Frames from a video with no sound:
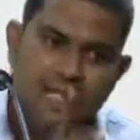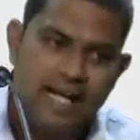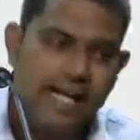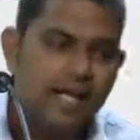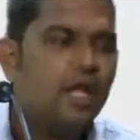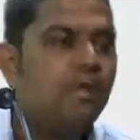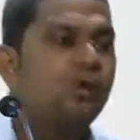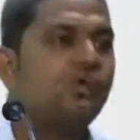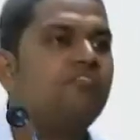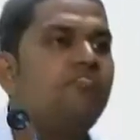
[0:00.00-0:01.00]
then
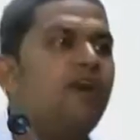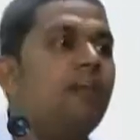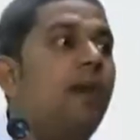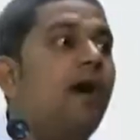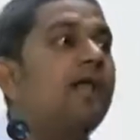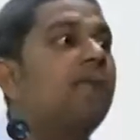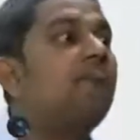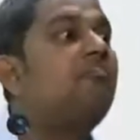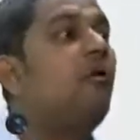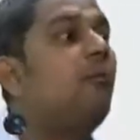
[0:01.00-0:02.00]
you should fill up another
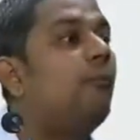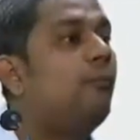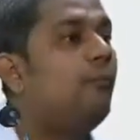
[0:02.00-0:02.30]
form